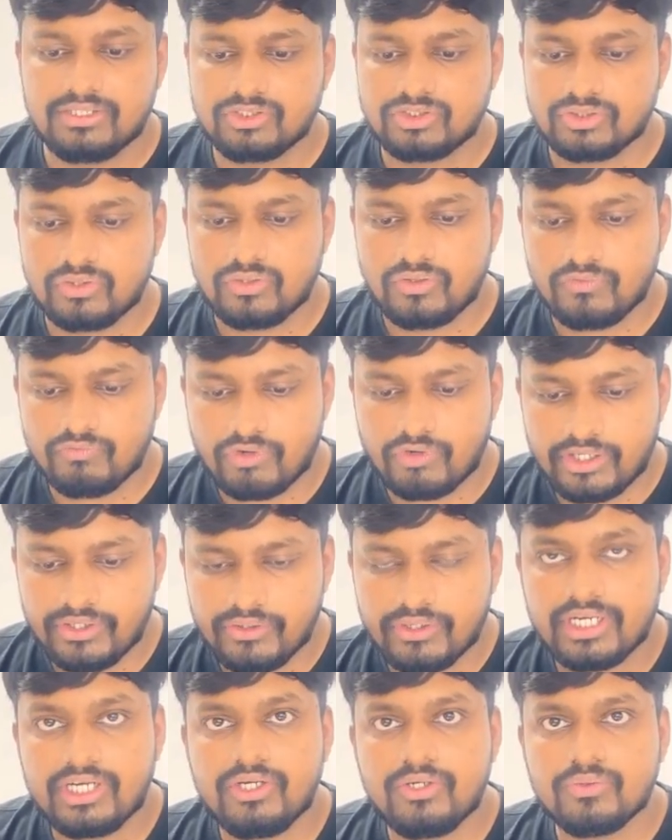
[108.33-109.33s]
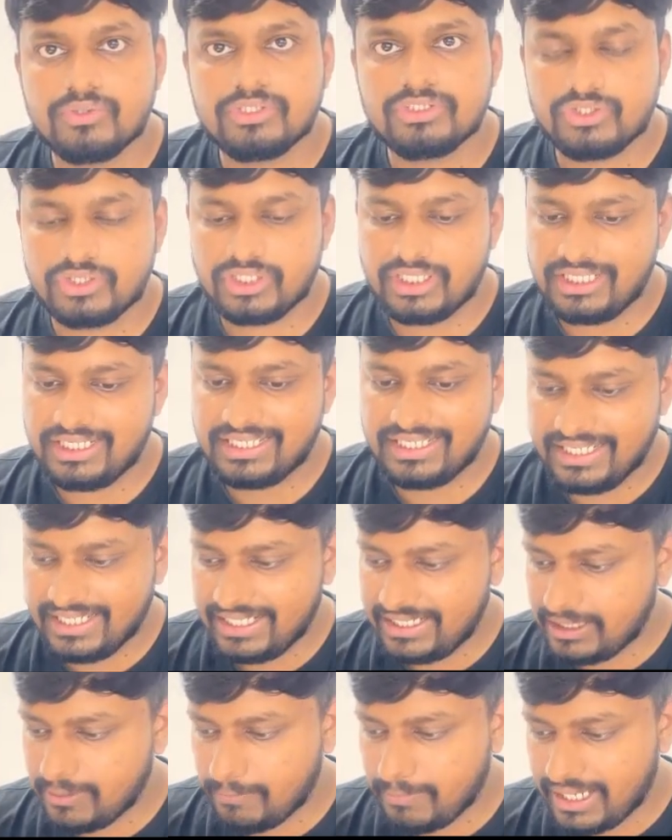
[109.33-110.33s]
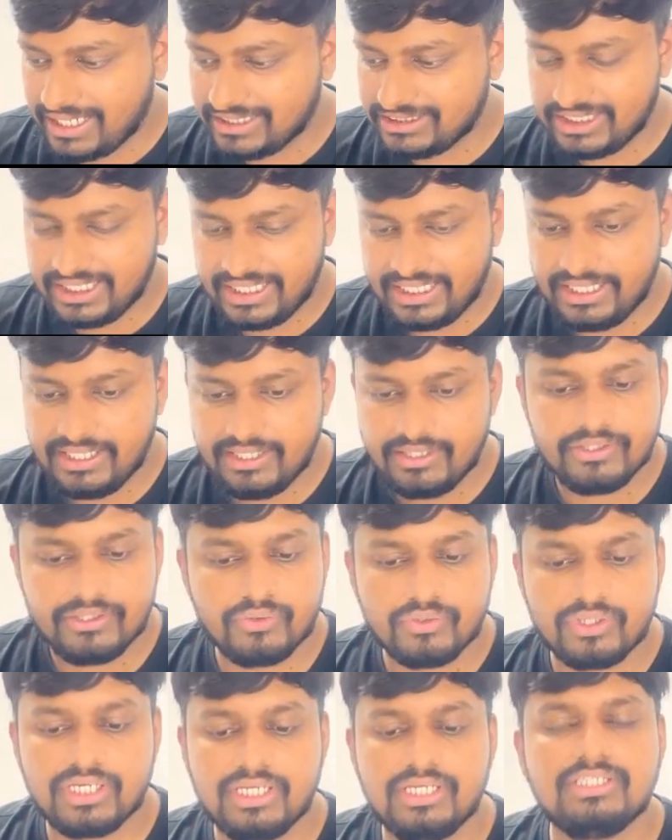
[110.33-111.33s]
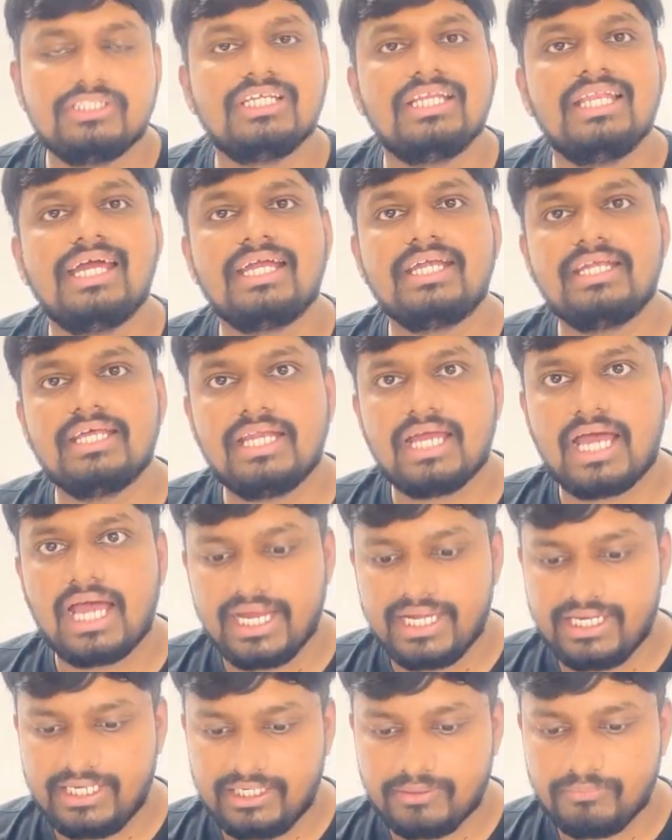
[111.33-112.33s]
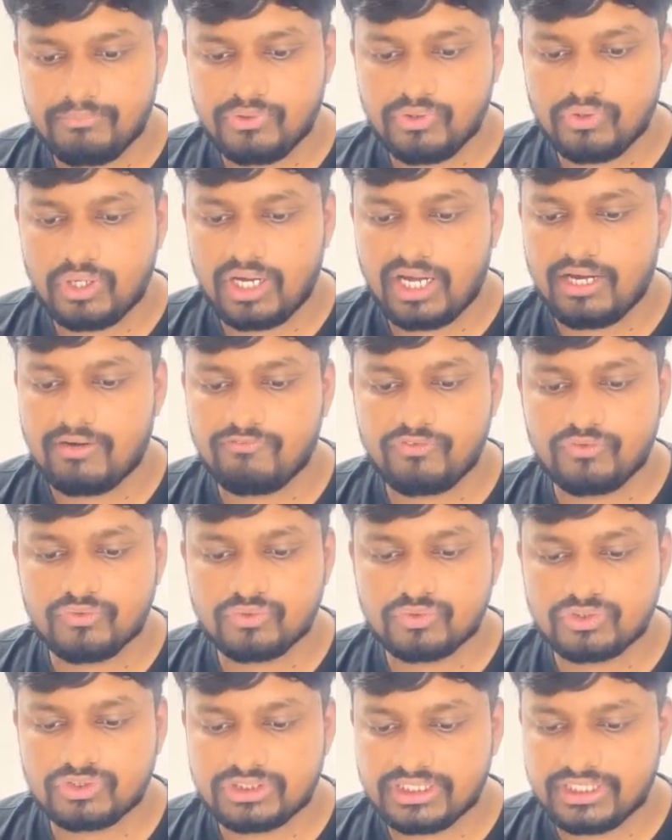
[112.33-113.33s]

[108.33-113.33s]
So what you can do is you can create a batch ID, you can select an item, you have to